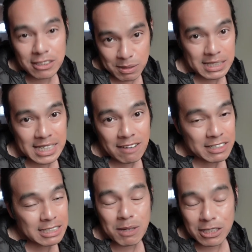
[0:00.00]
to myself and
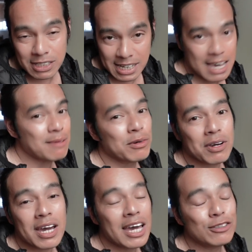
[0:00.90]
speak to the
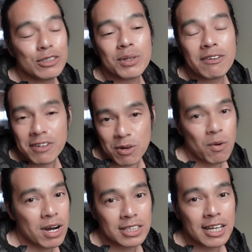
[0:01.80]
camera and do whatever I
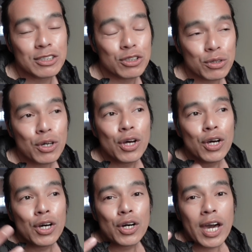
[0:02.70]
want and do
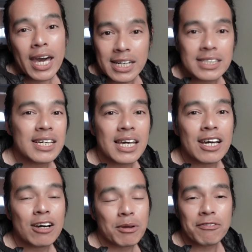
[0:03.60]
editing
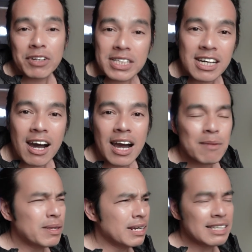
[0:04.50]
on my free
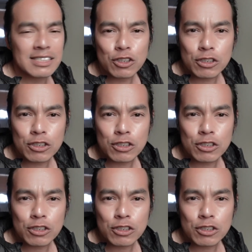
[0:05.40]
time and listen